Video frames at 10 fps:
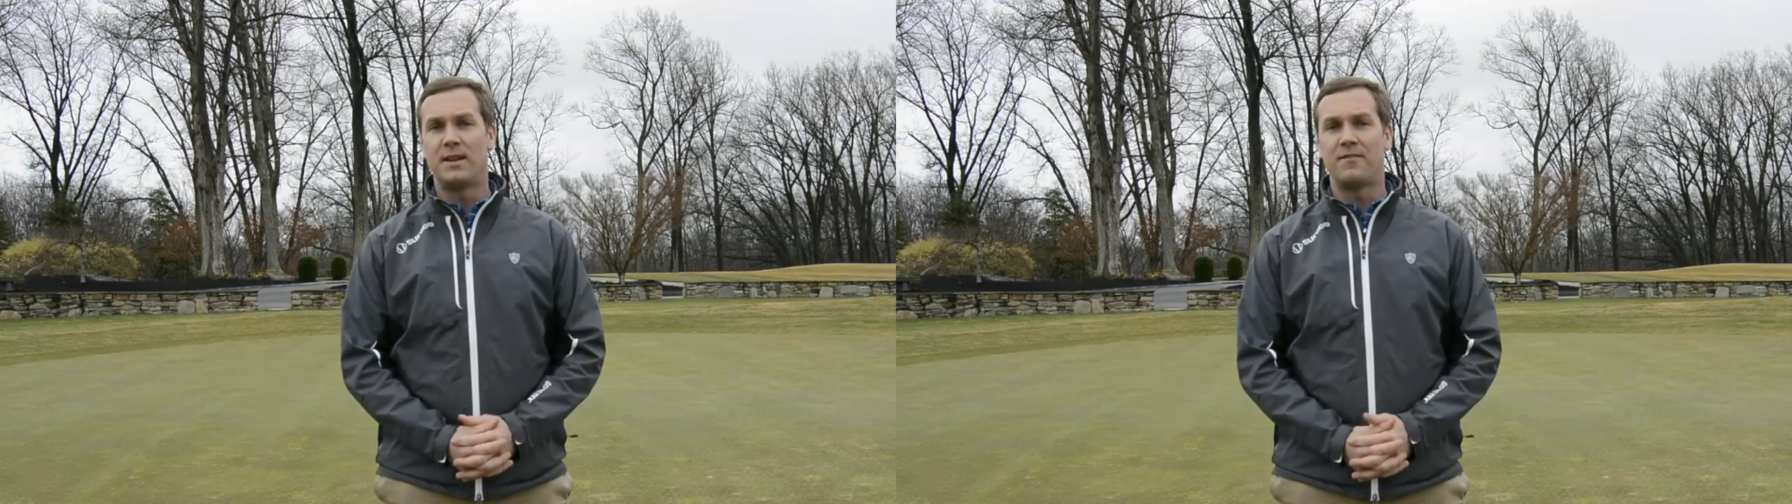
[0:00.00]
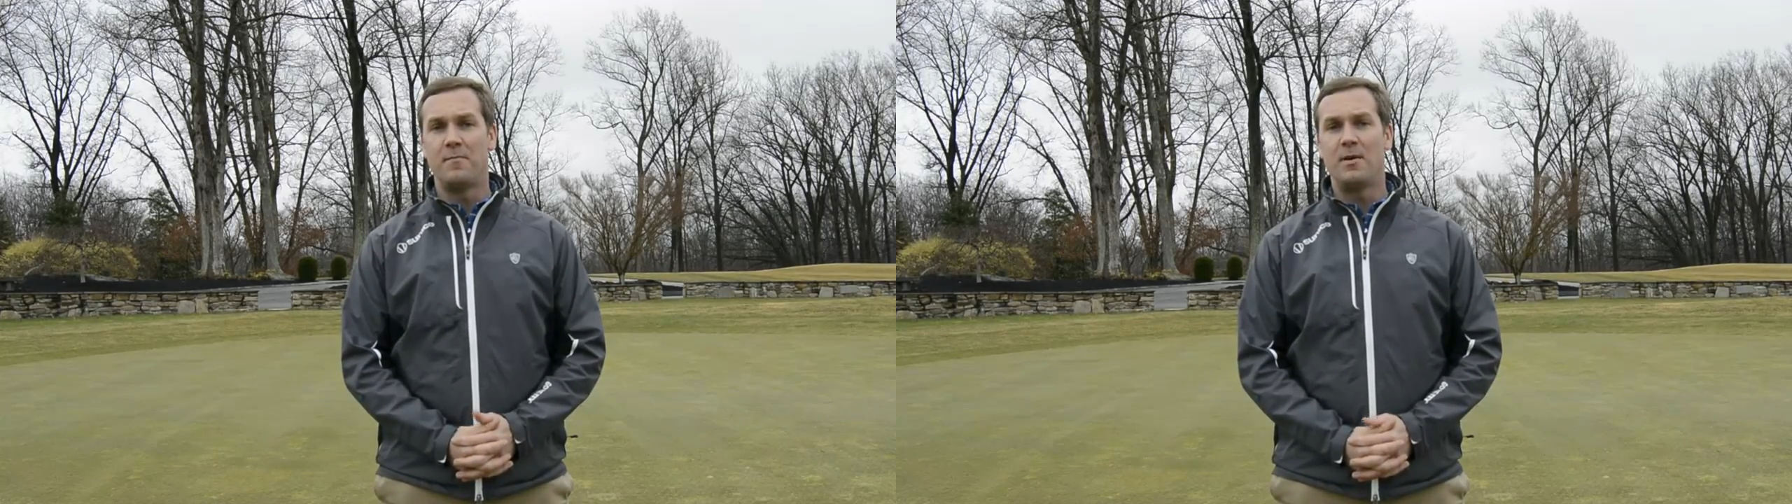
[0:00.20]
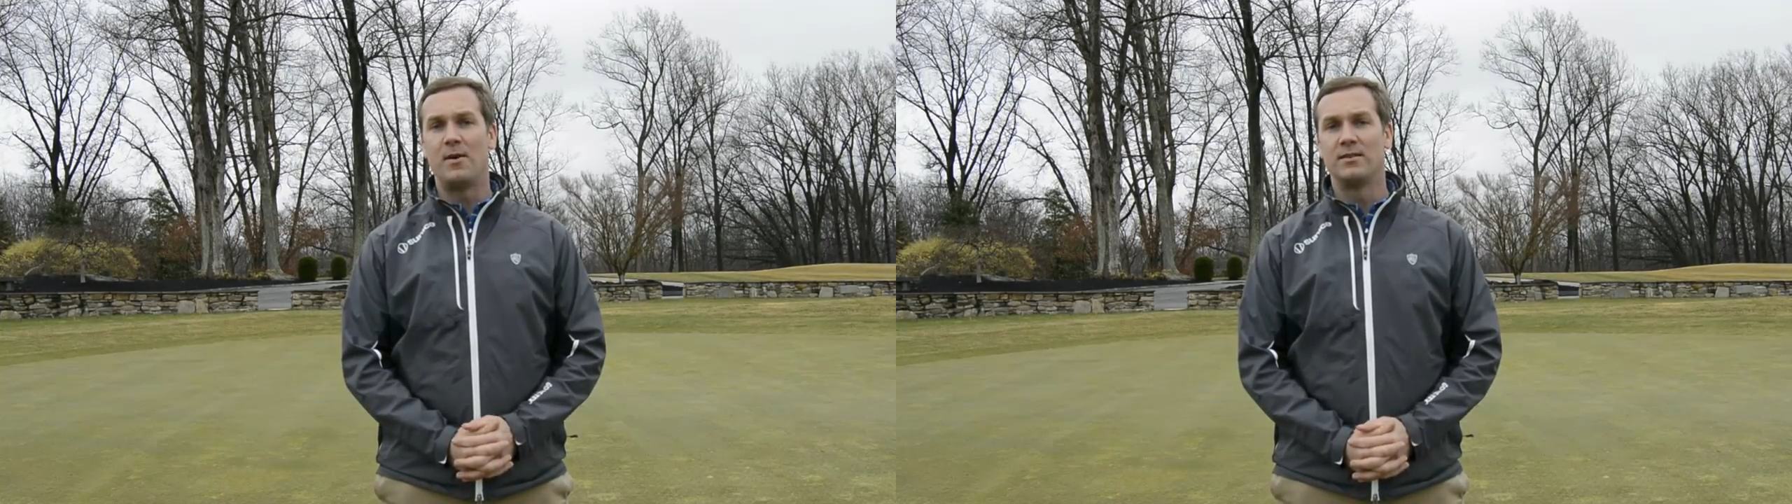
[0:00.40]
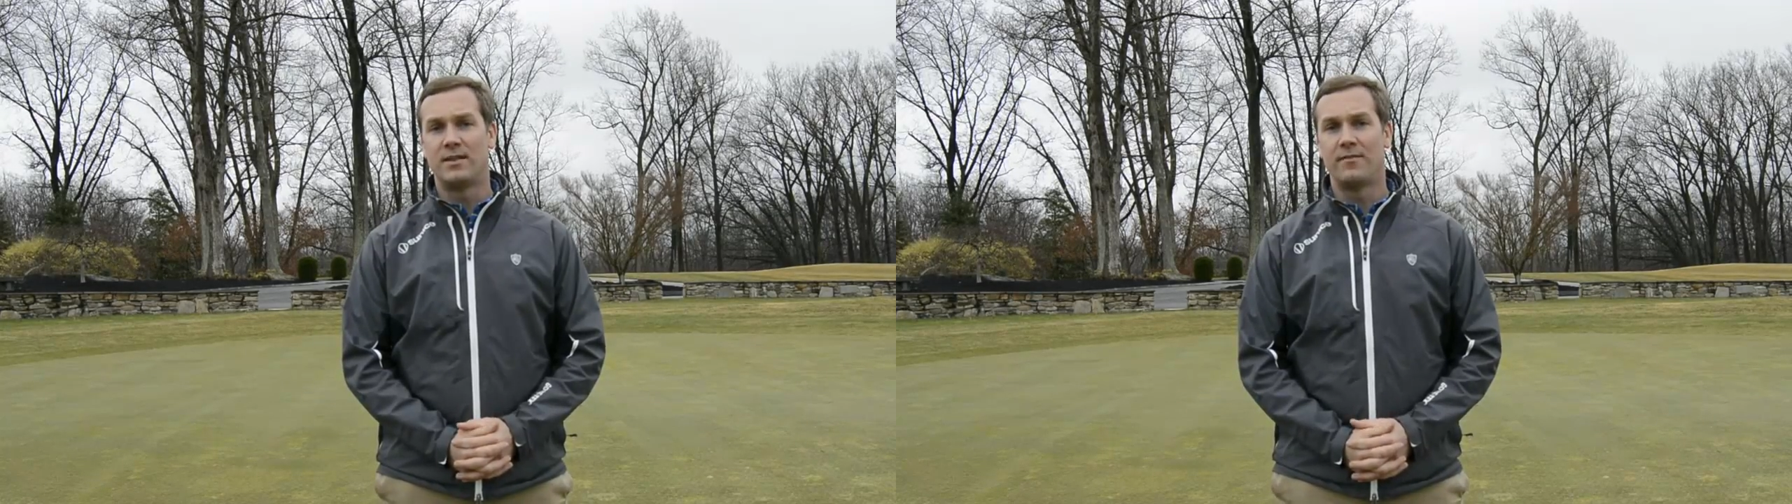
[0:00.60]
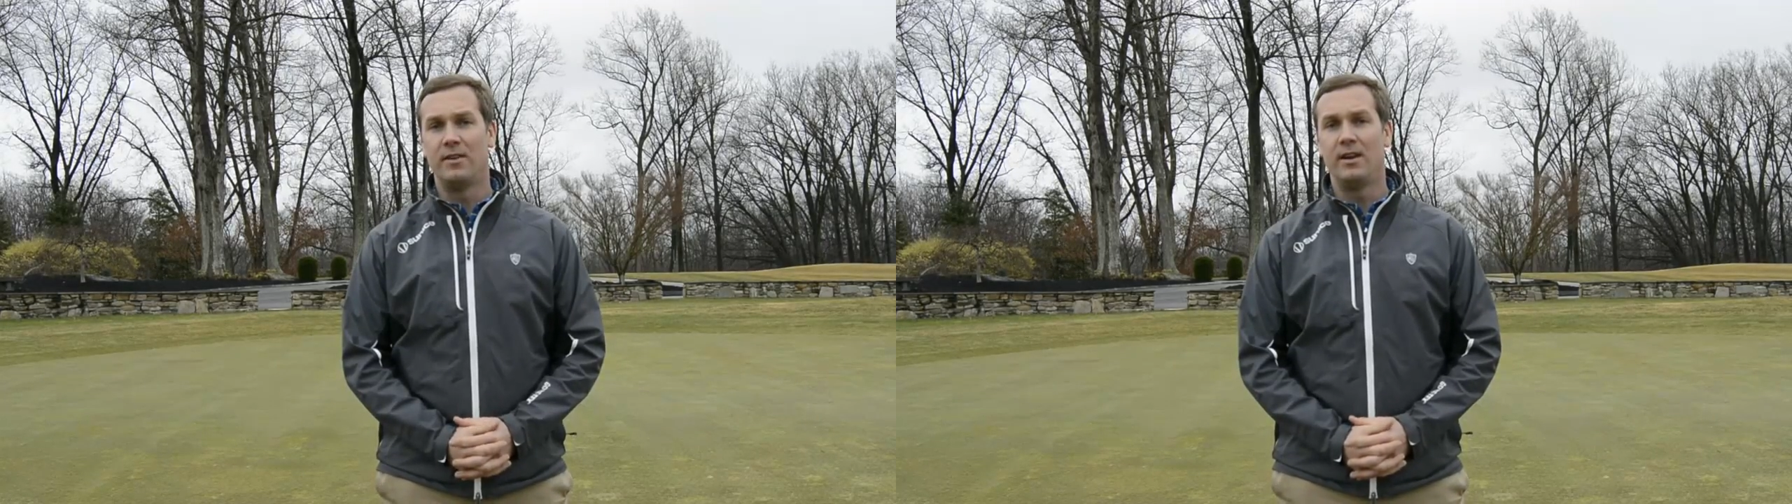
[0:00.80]
have to be around
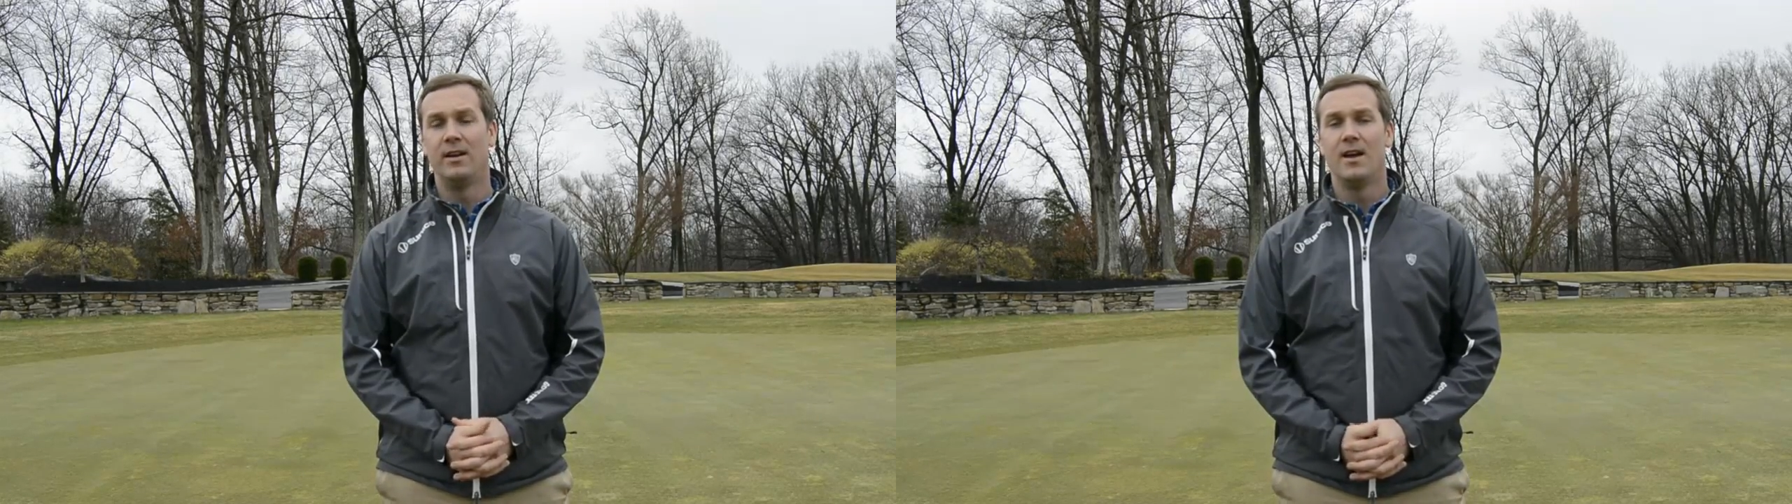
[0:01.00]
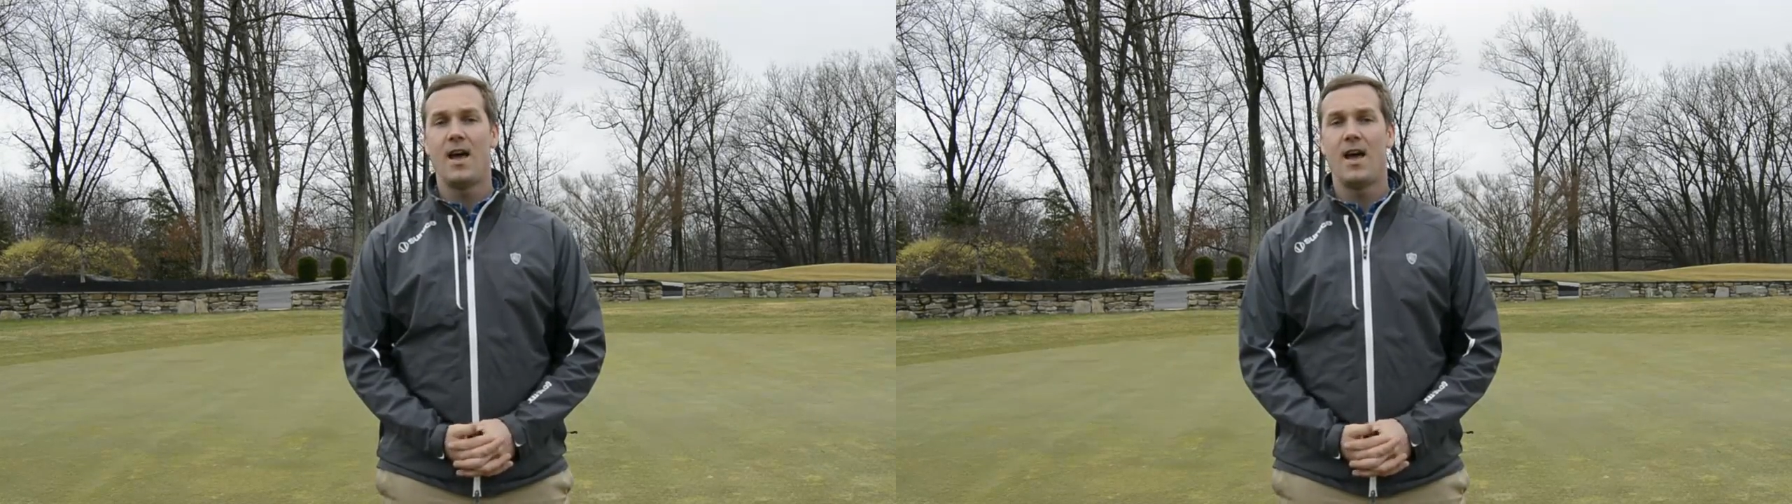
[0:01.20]
70